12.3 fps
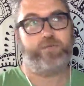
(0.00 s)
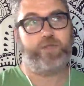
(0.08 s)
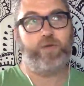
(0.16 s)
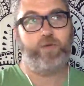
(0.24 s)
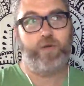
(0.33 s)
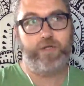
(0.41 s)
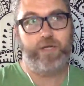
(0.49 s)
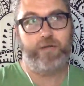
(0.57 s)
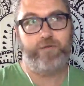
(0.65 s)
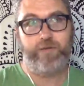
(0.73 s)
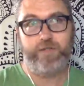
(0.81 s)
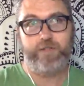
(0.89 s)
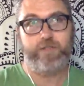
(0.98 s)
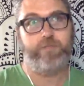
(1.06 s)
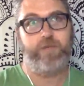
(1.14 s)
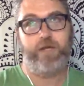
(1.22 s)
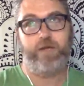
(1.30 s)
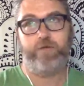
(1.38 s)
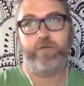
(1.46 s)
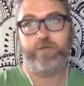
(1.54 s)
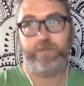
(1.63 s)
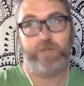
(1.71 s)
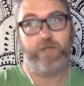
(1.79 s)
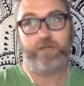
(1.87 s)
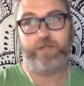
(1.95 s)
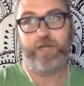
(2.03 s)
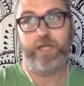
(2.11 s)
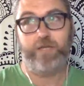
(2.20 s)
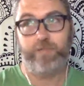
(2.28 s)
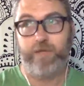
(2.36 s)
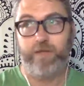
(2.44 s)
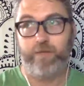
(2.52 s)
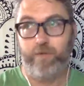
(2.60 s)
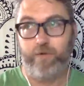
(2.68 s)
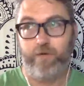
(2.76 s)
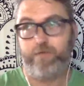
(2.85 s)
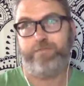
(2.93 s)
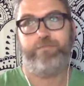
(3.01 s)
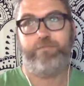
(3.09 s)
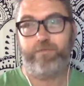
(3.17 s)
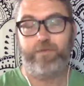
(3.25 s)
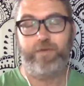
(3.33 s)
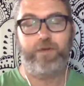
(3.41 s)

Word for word: someone who identifies as a man or who was assigned male at birth and